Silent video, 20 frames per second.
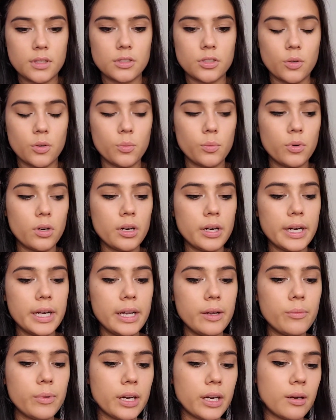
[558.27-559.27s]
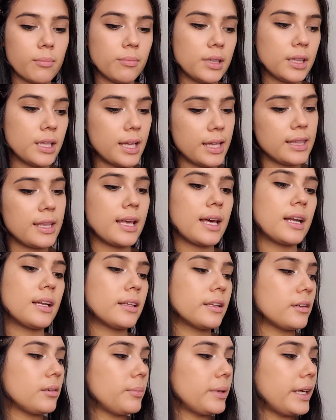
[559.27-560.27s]
Don't worry, we're gonna blend that a
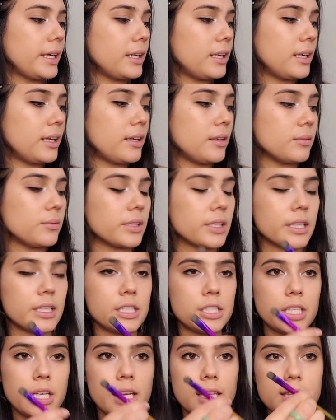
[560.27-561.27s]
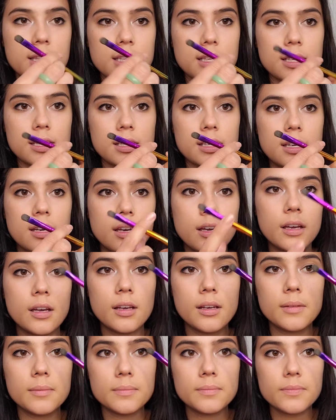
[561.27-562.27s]
little bit, and we're gonna take the
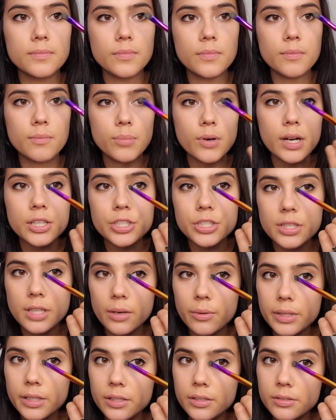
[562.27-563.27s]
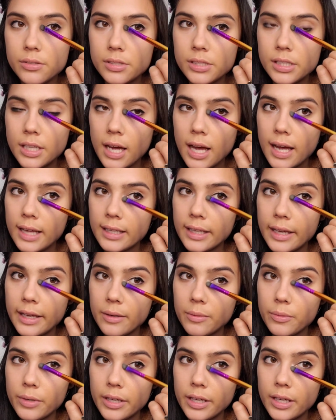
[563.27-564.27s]
brush that we used to
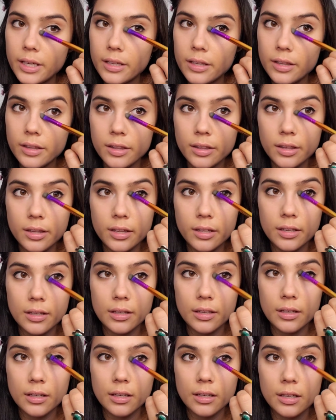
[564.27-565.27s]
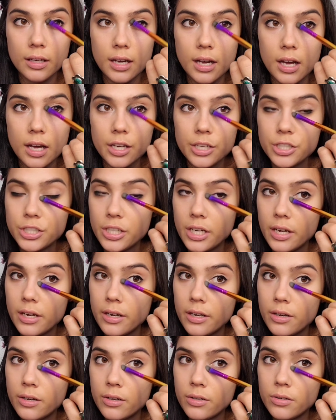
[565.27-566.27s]
highlight with
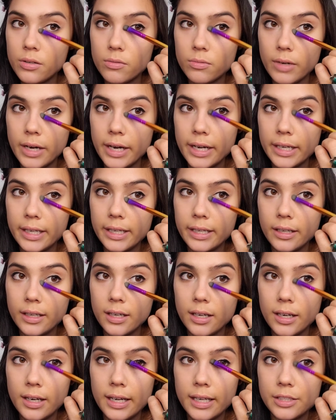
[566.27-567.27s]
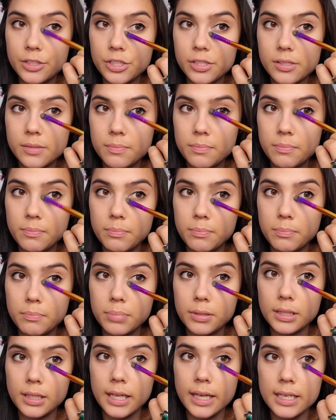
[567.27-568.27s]
eyeshadow right here and just
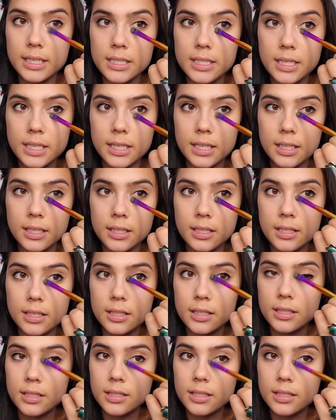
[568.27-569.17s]
blending